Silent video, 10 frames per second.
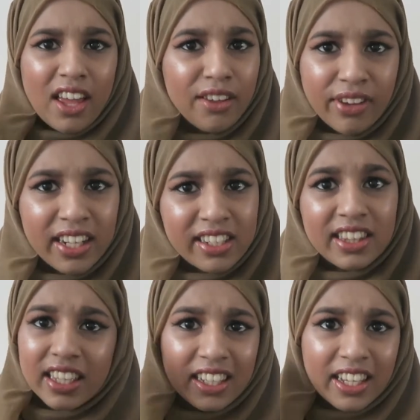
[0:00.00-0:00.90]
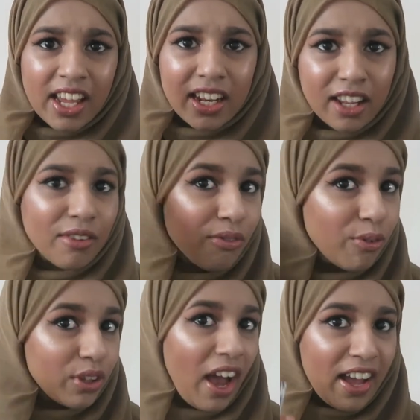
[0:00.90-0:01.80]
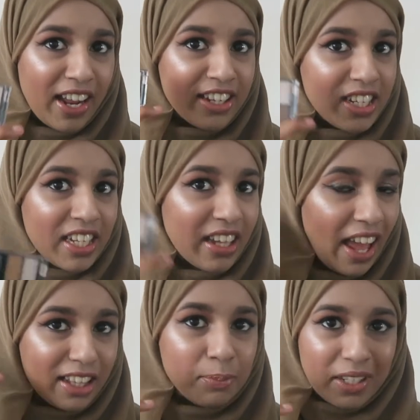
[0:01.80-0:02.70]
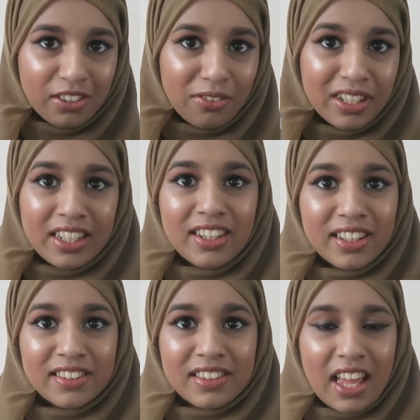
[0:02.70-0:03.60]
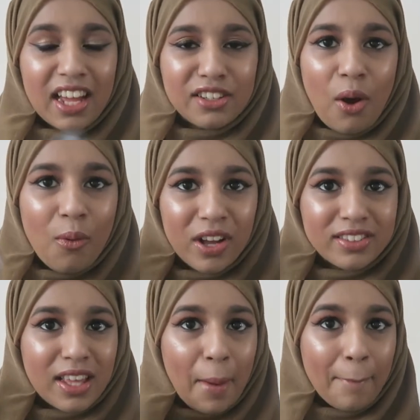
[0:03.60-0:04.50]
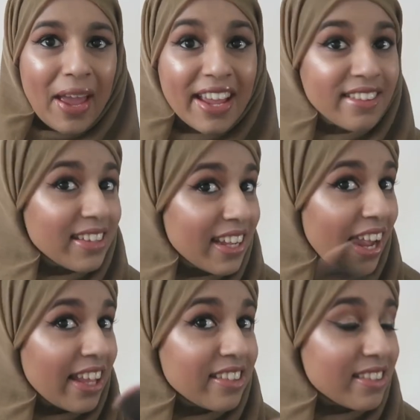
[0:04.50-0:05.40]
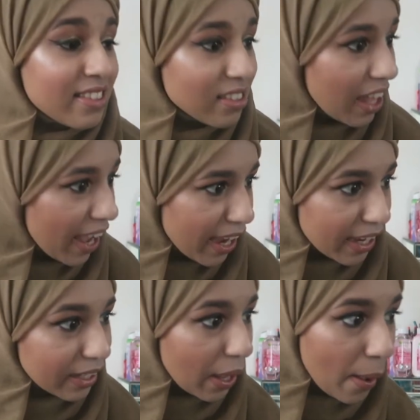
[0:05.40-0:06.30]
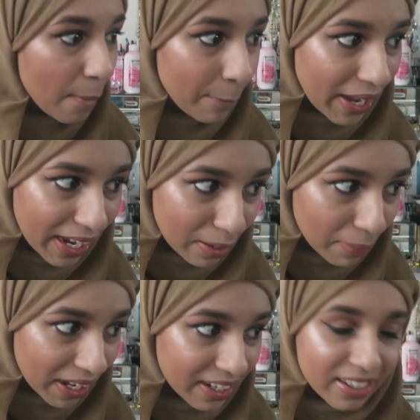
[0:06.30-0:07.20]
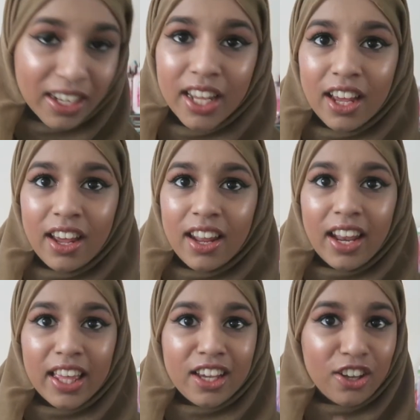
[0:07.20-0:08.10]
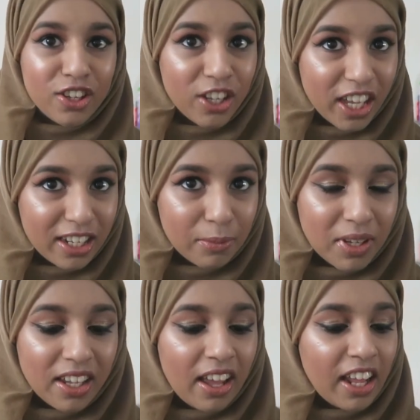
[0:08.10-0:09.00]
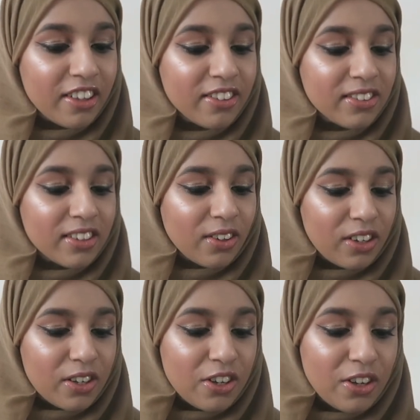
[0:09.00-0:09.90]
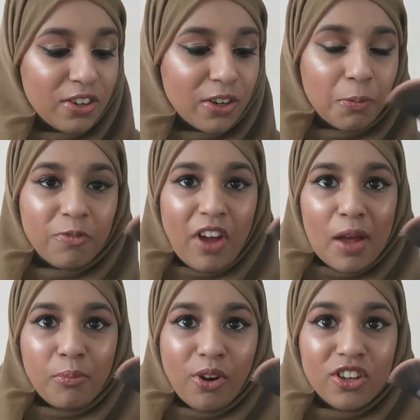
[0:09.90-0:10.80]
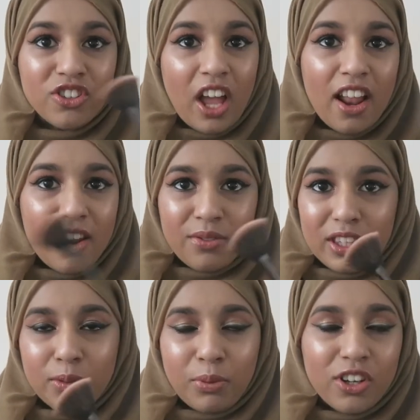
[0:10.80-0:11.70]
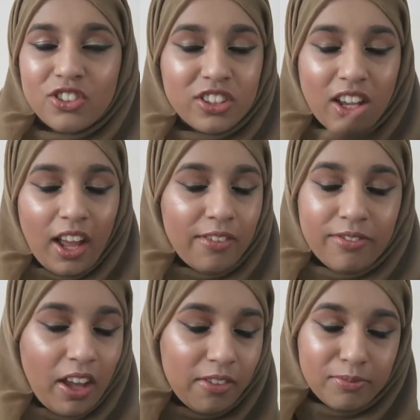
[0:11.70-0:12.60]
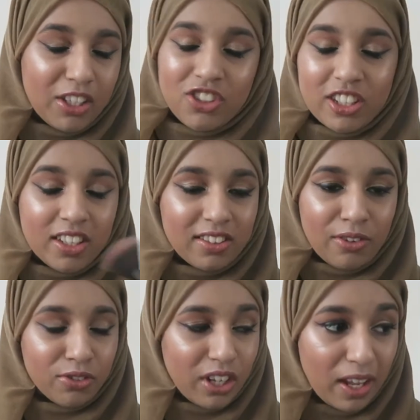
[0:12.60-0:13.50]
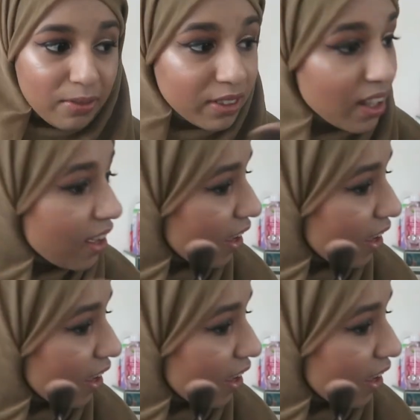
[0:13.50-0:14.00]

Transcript: If anything, get it for the highlighting aspect of it, because that was amazing. Insane pigment. Like, are you kidding me? And I used this on a New Look fan brush. I love this brush. I've mentioned it several times.